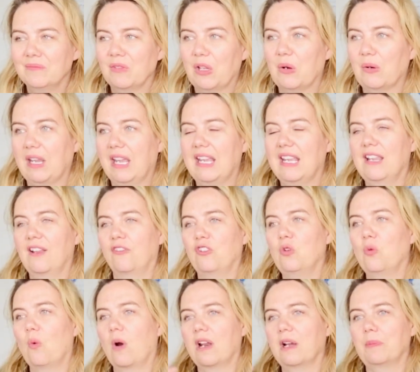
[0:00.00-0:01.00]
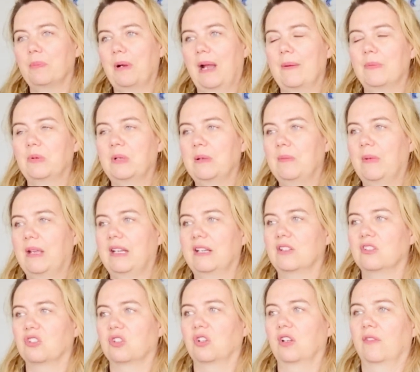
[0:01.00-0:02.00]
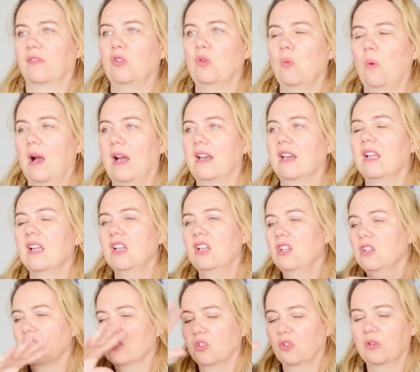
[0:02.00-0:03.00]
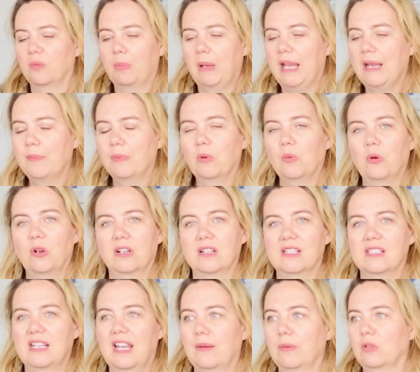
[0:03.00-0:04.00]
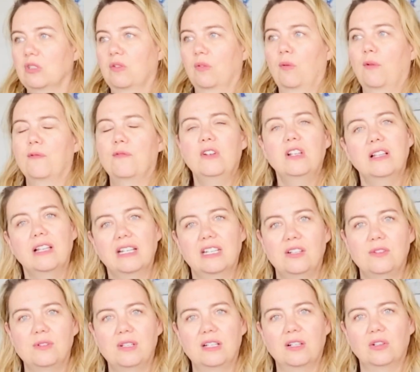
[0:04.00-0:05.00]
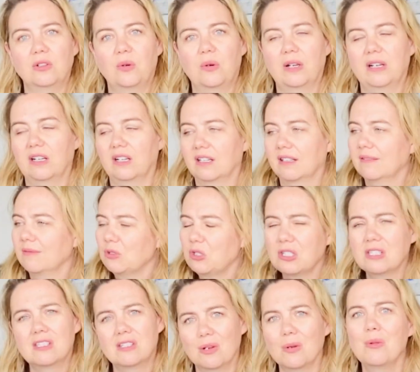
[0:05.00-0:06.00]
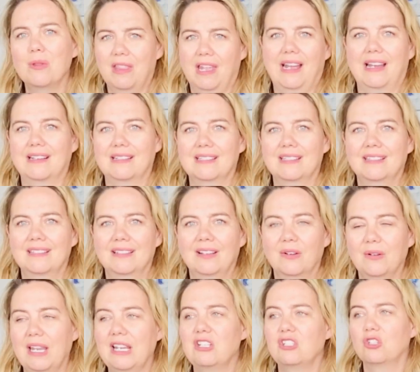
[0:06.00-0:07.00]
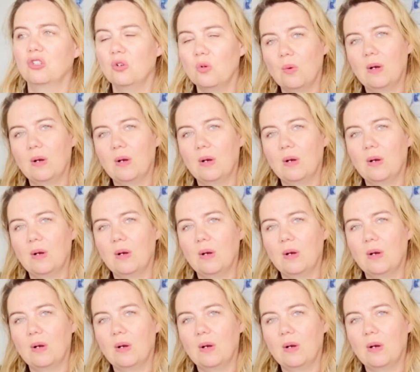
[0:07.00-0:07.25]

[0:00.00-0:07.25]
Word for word: okay? If you want a property manager, if you want certain paperwork established, if you feel like you need a lawyer, just do that. Okay, do